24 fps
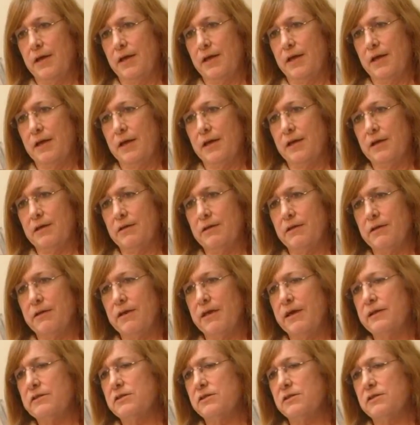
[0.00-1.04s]
and
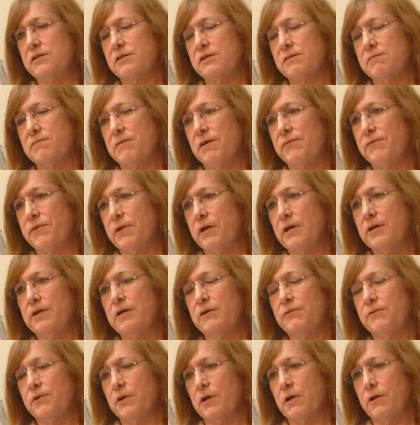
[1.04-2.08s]
that's a very
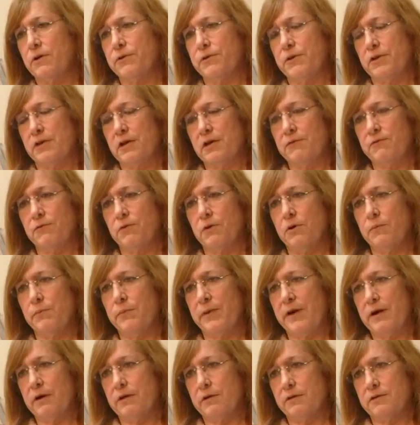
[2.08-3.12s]
difficult thing for a
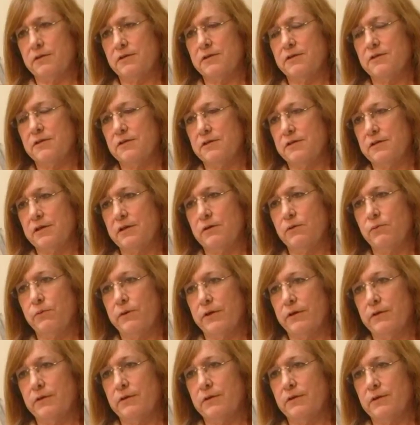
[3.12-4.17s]
parent to deal
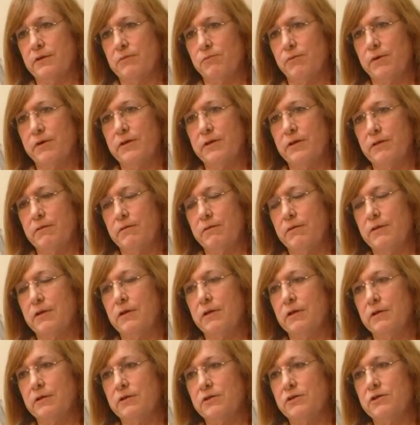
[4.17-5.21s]
with when
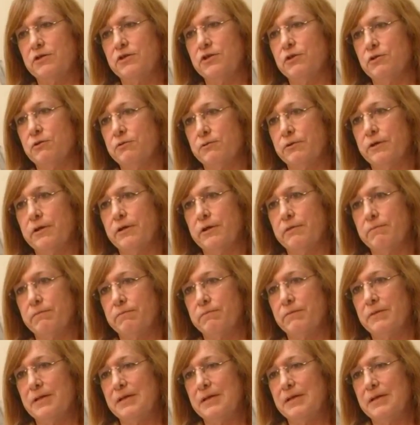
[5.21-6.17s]
their children